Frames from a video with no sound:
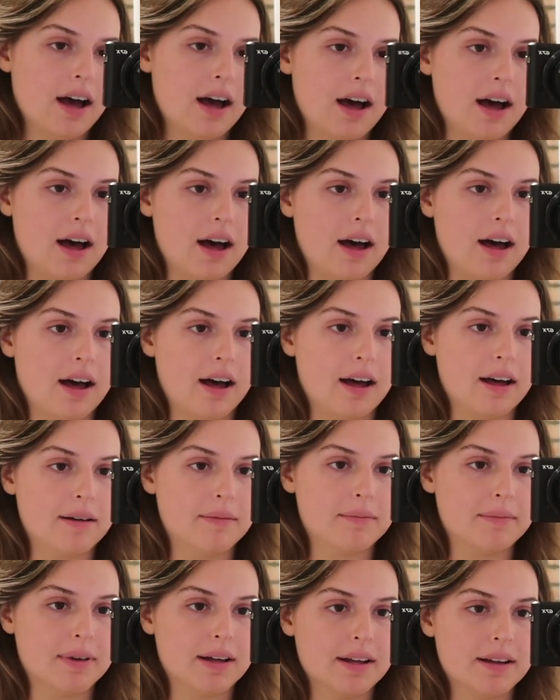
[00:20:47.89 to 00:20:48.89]

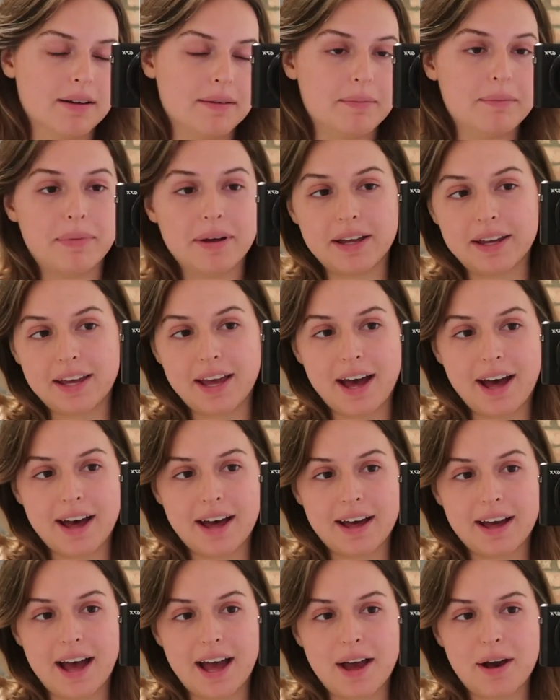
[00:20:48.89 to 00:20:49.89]
Um, but
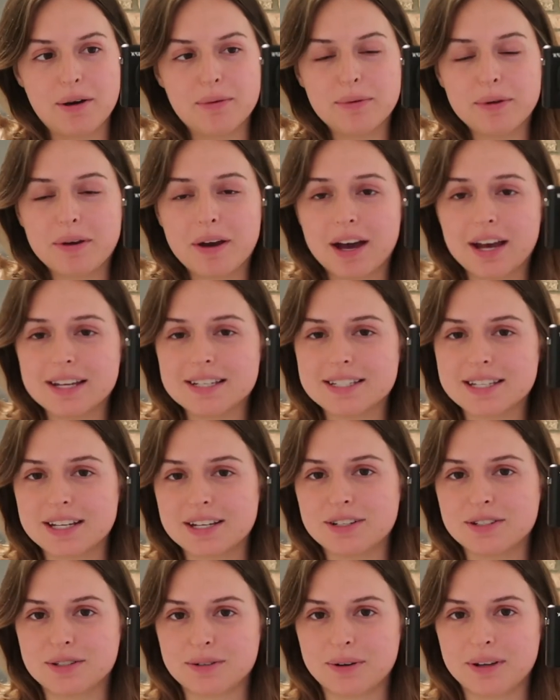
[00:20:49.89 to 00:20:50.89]
yeah, I hope you guys
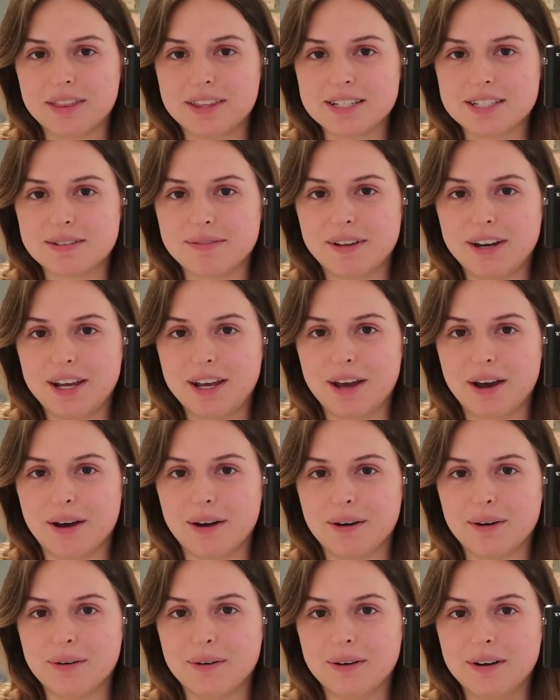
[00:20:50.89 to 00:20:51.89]
enjoyed this
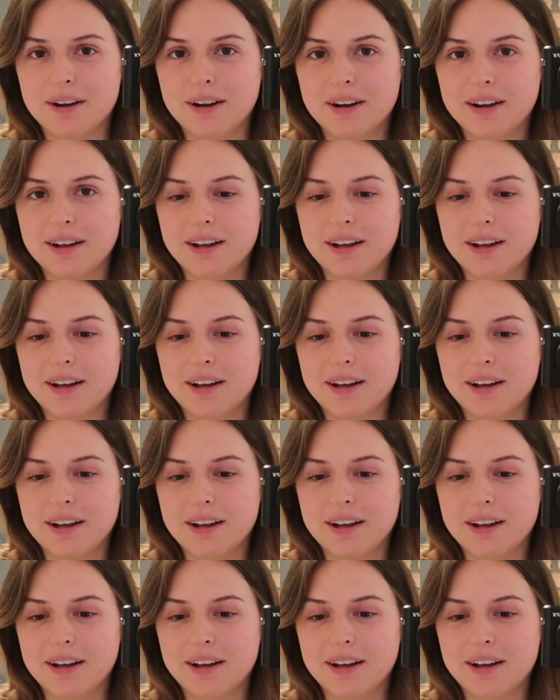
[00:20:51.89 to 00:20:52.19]
video.